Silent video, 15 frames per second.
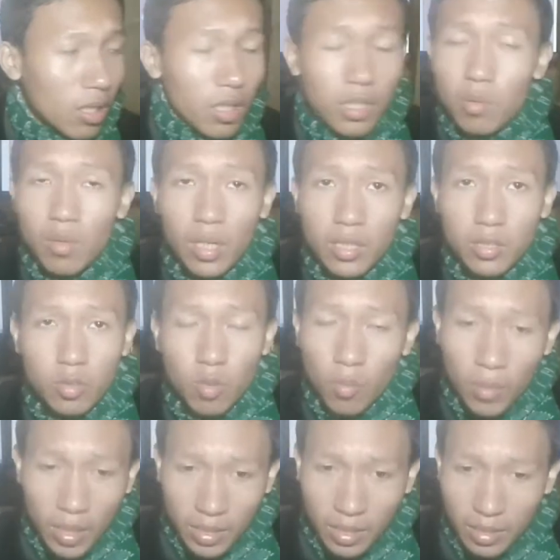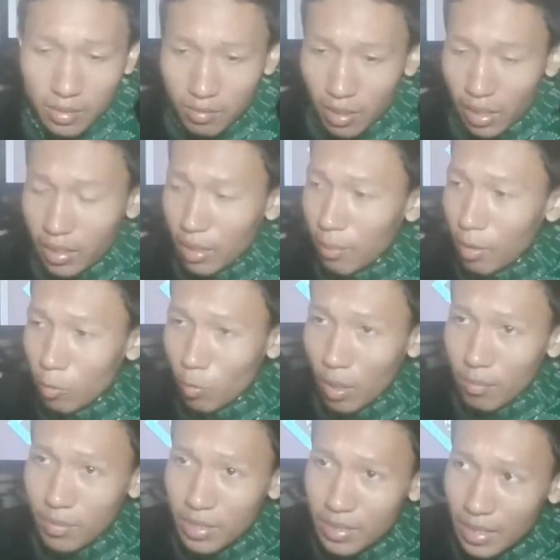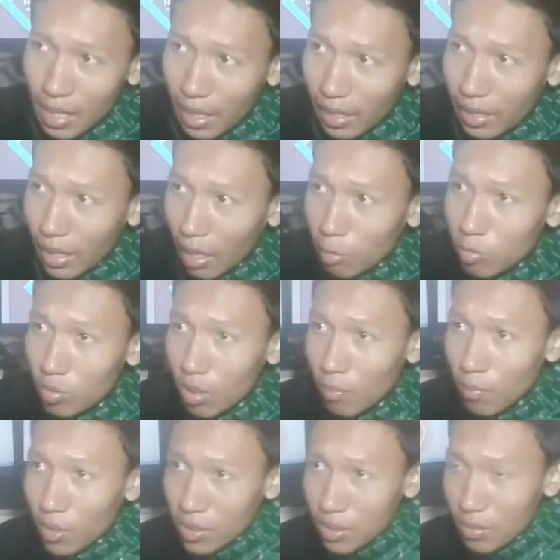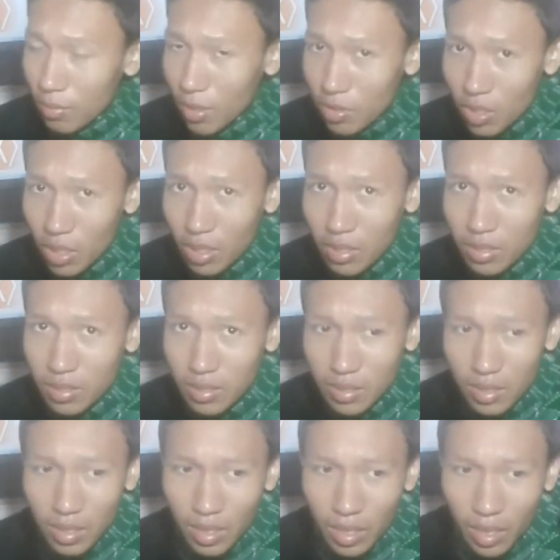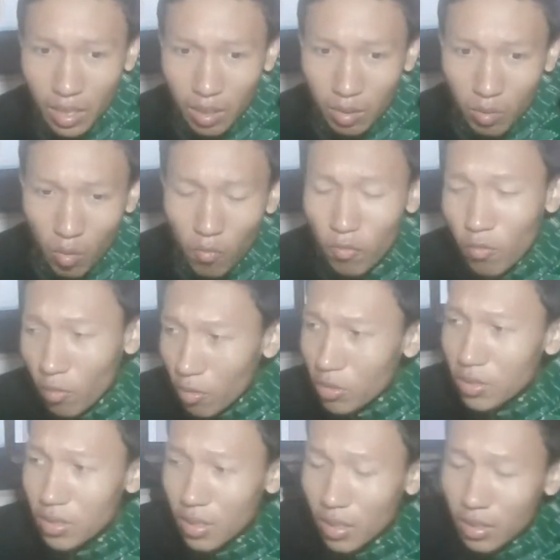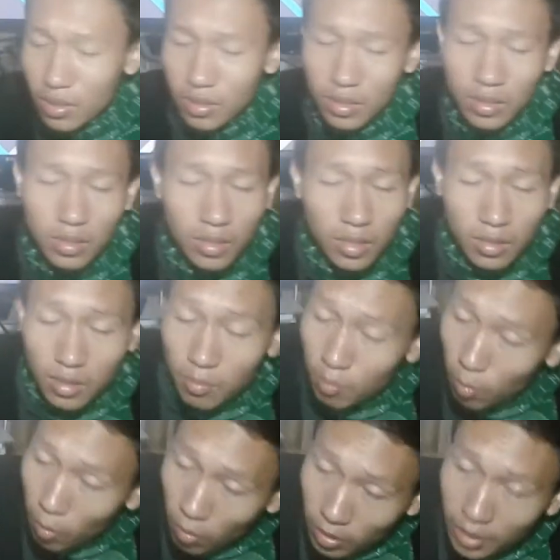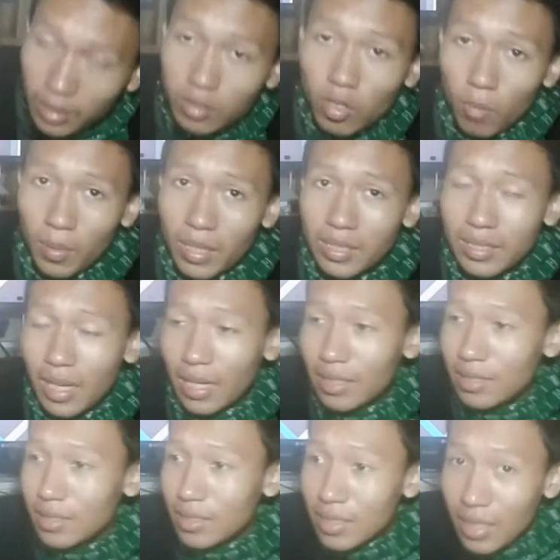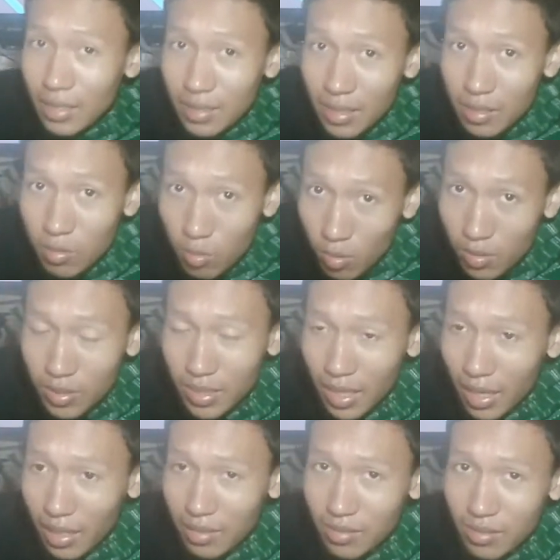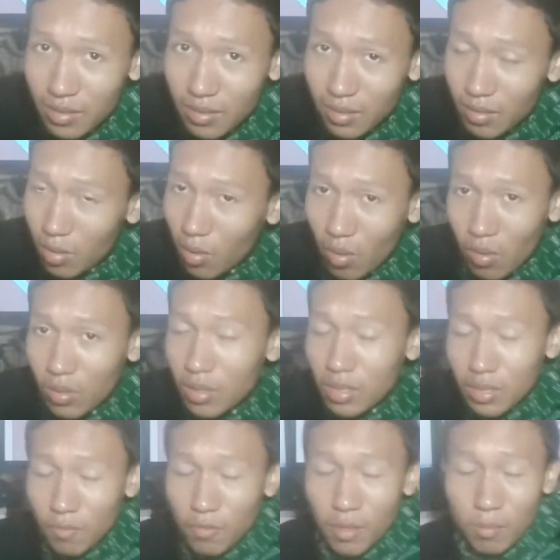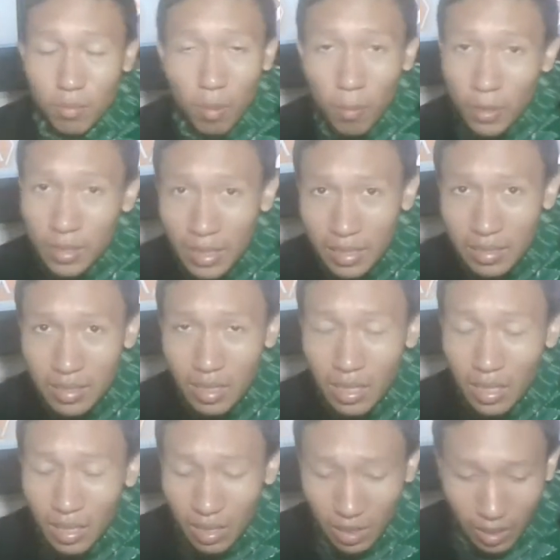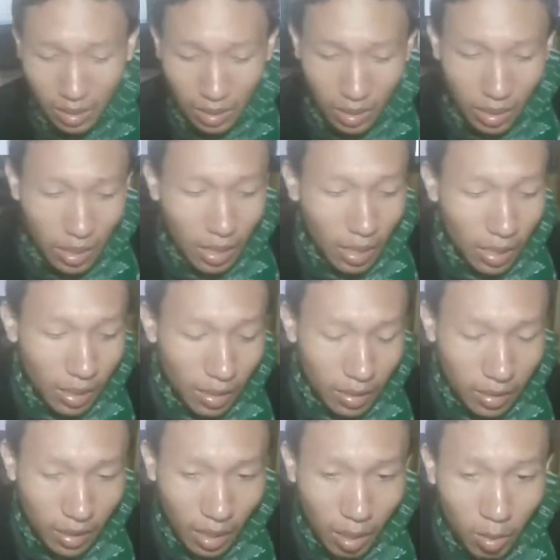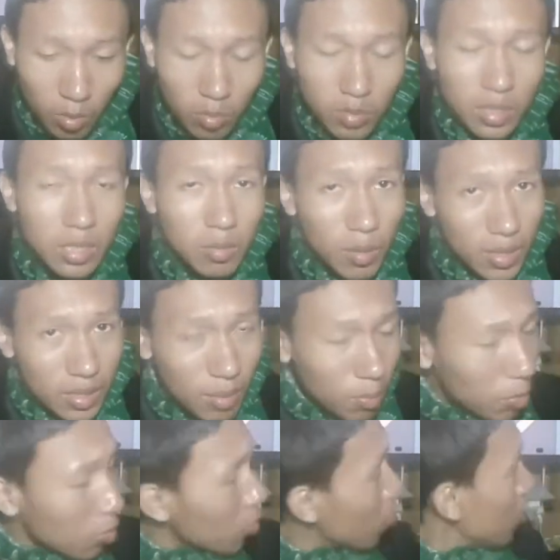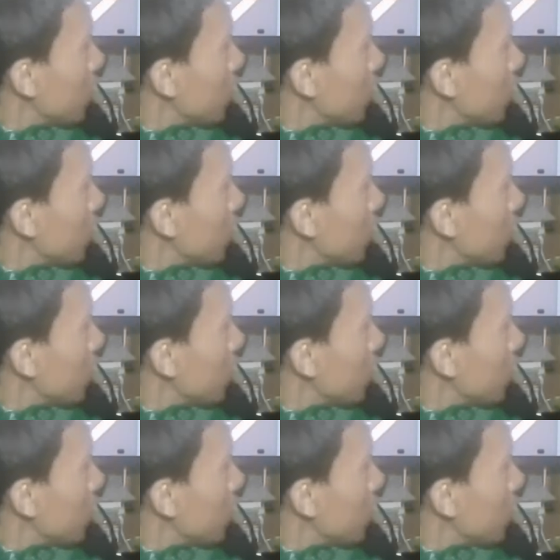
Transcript: you learn so many things, right, about web design, how to compress images, and of course the important topics like CSS rule sets, all the different properties. Now this was the book